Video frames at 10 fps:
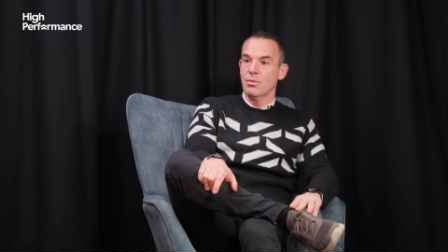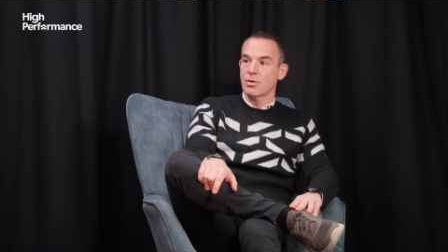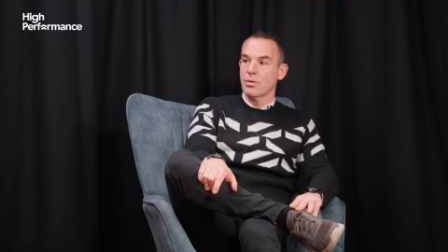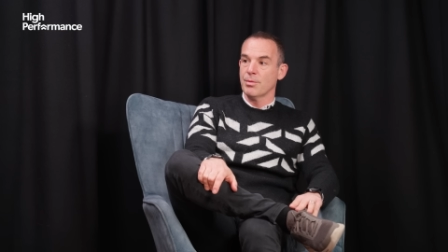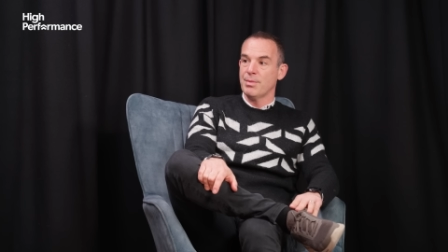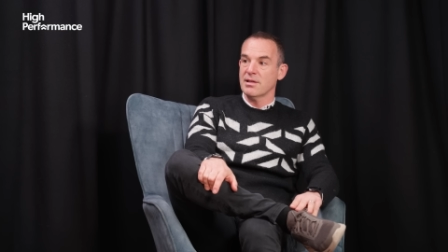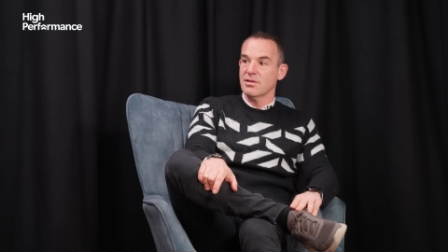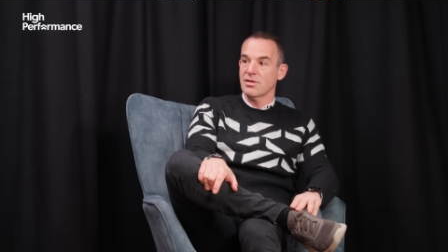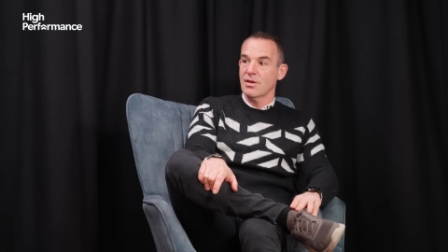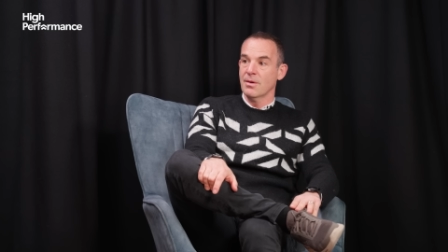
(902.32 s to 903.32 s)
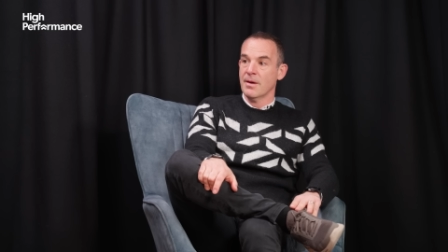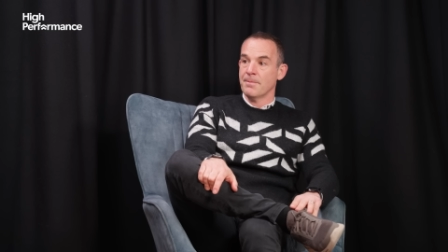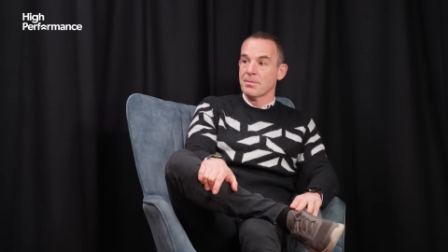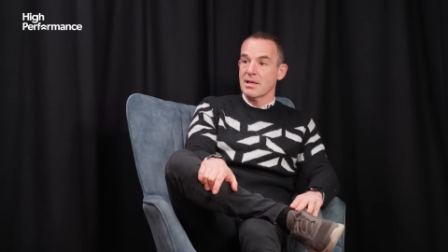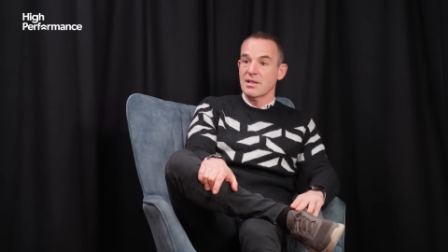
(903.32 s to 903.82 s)
what you're prepared to do.
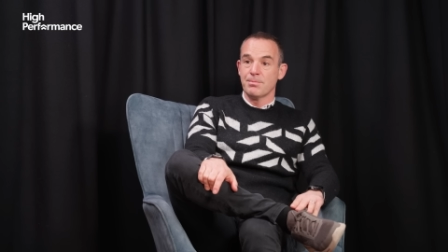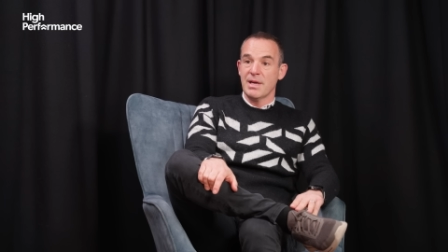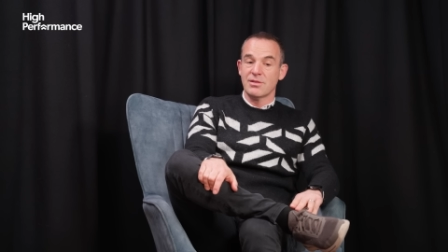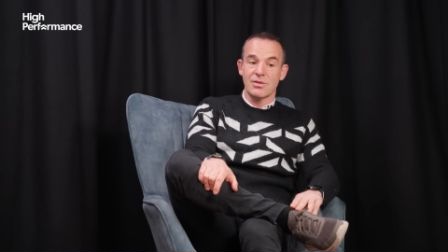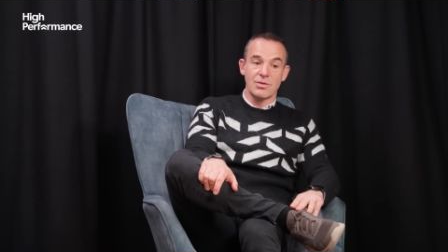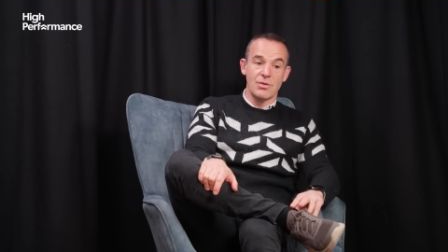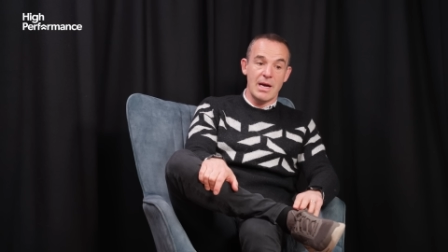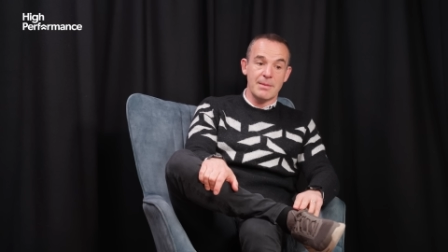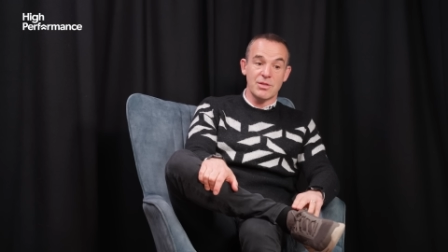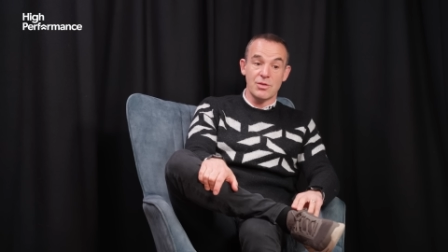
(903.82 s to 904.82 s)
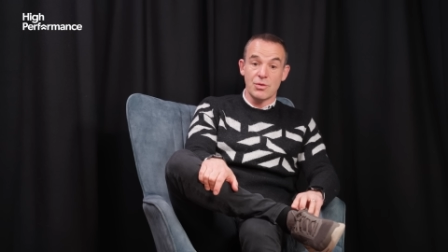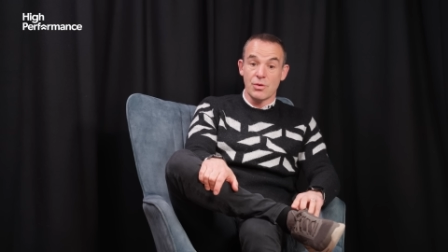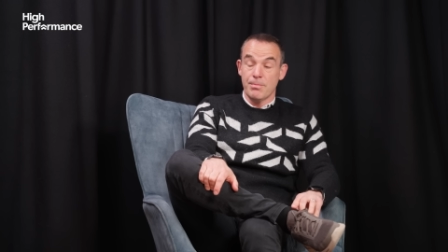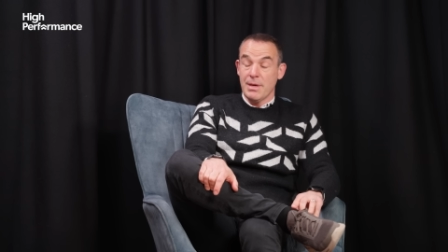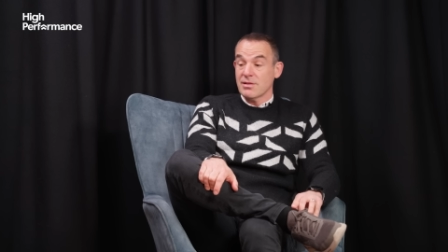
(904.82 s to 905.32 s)
And it's based on your aptitude, your
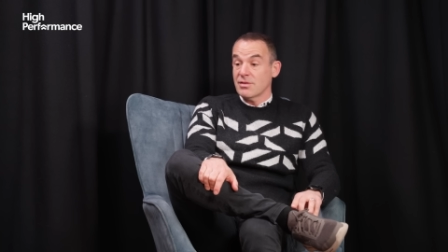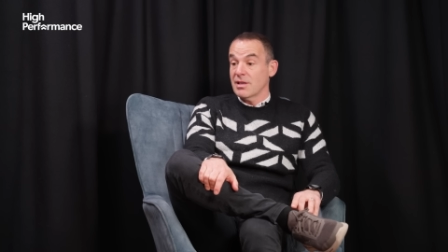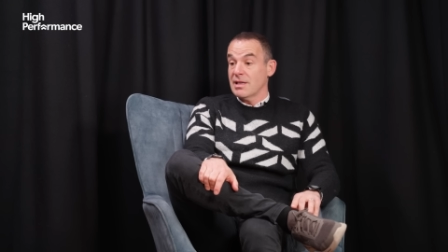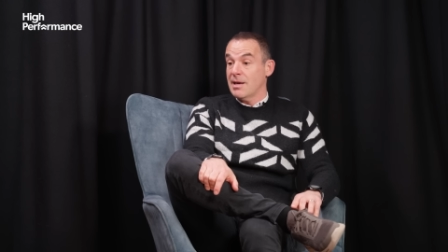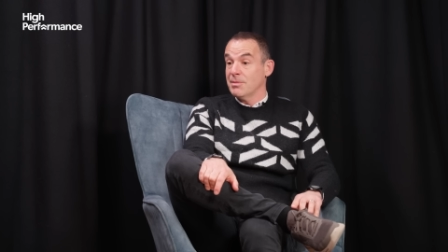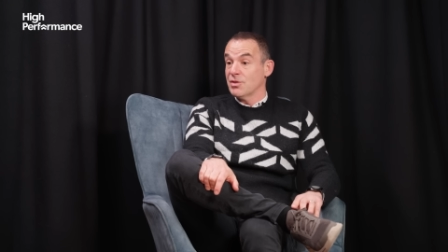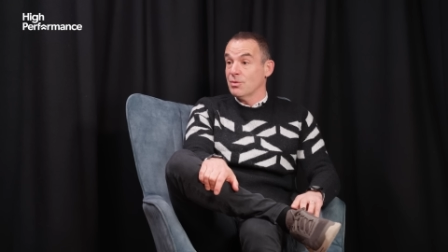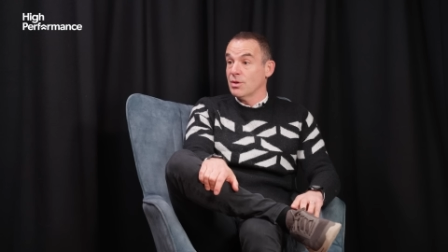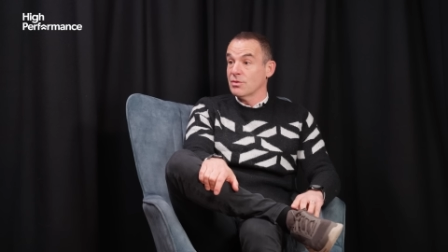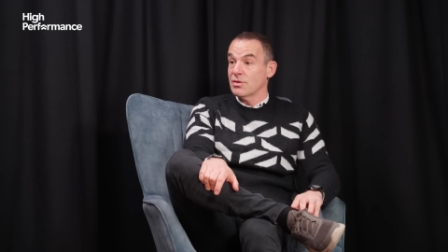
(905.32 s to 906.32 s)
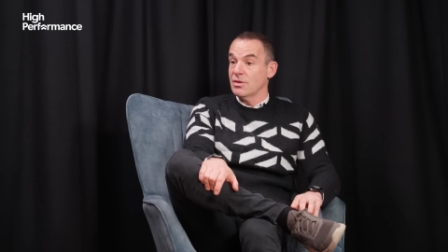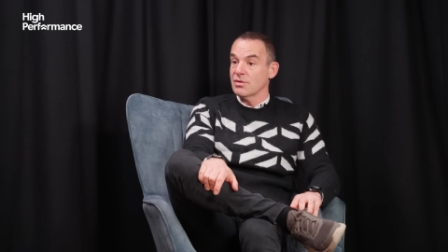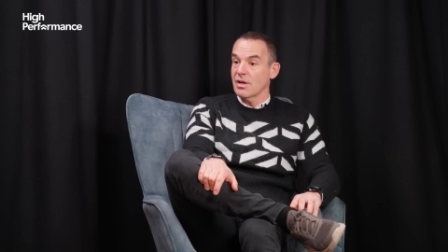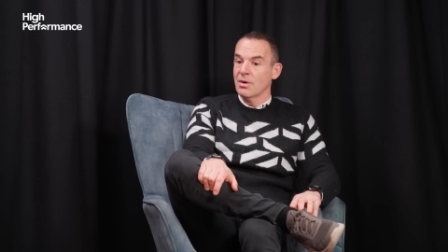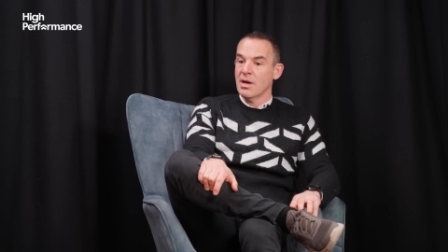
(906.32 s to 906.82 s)
capacity, and how much you want to do
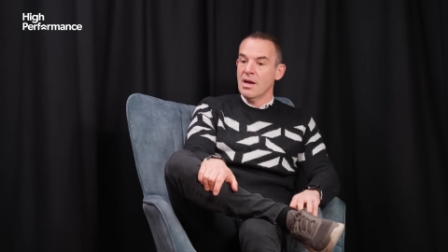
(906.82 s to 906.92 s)
so.